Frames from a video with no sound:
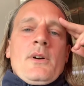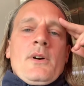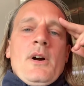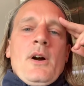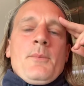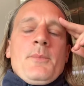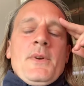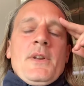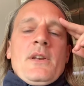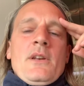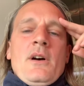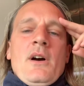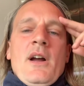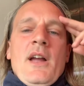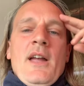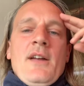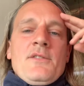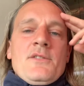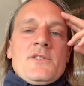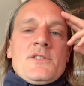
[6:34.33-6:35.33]
I mean, I
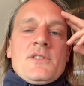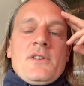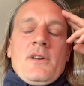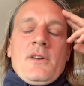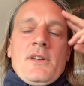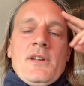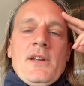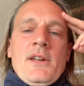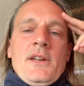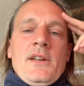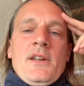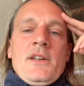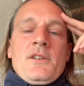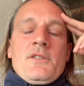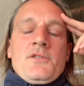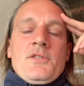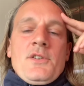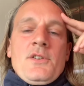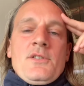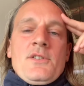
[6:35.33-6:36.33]
haven't done it in a
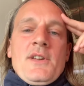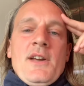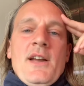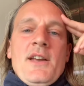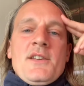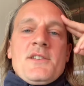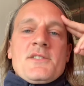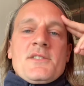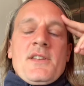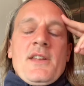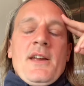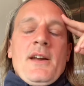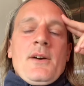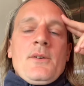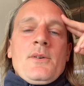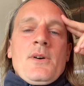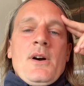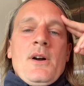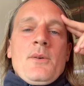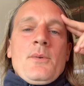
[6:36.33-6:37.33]
few days
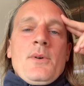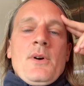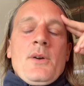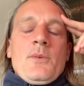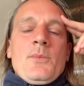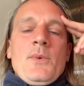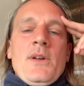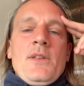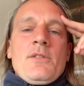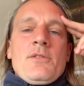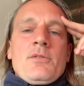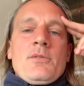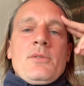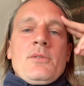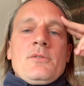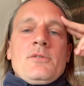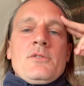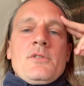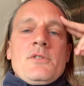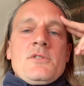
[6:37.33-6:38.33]
now. I, I went through
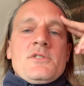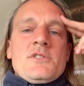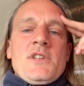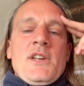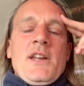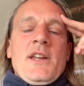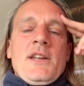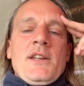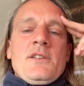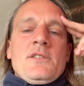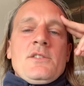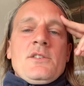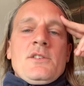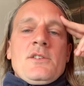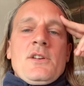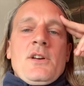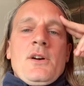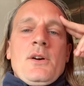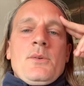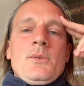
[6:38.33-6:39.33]
a routine, you
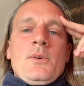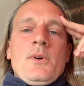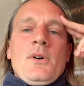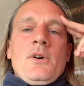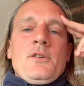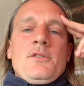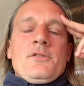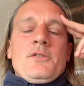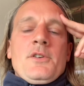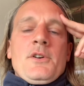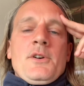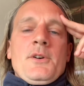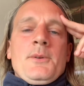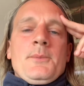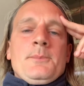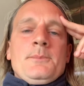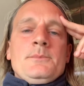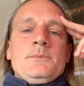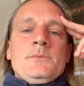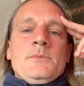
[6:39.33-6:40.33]
know, of
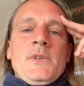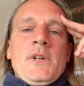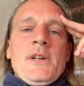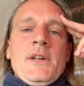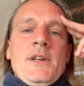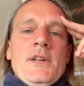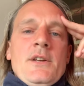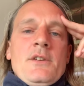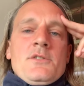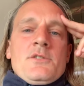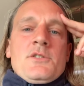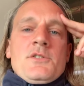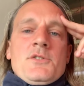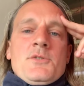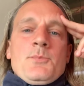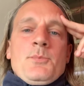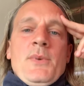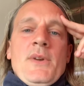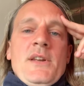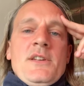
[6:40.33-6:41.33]
um,
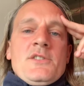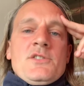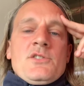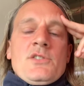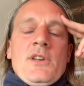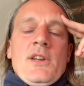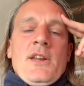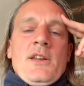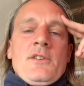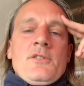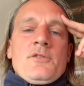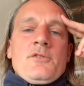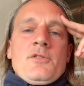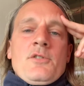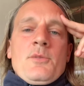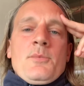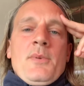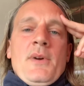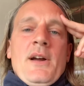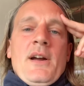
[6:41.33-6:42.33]
just bitching
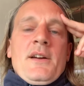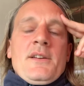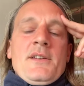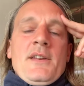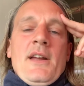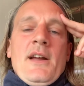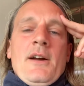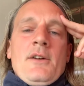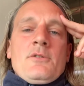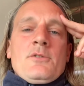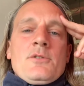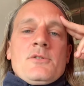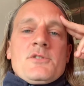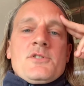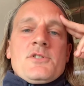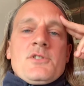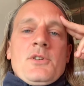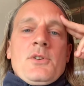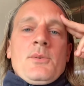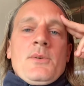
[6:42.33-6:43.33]
for about an hour or
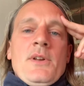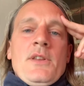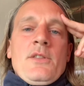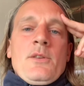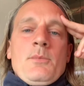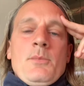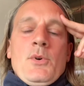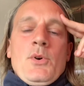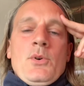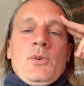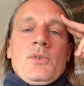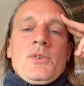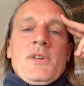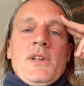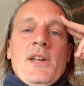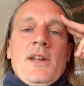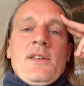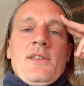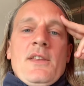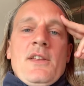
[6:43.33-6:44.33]
two in the
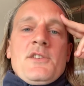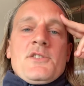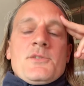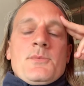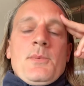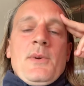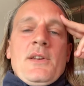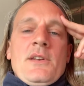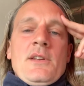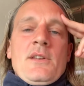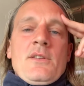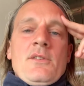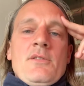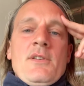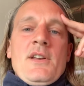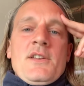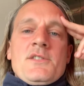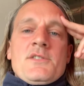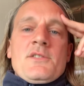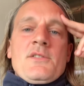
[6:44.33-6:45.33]
morning and then spending the
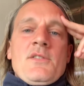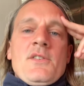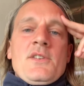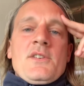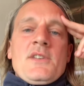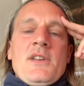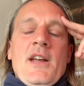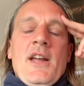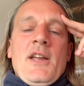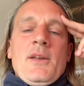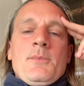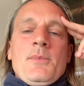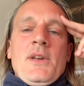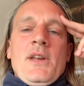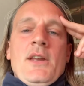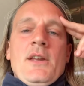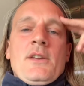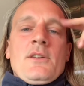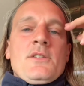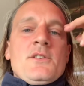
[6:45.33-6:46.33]
rest of the day
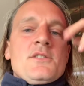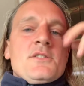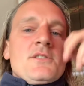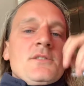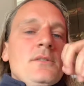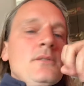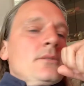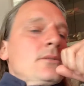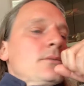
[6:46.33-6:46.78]
being as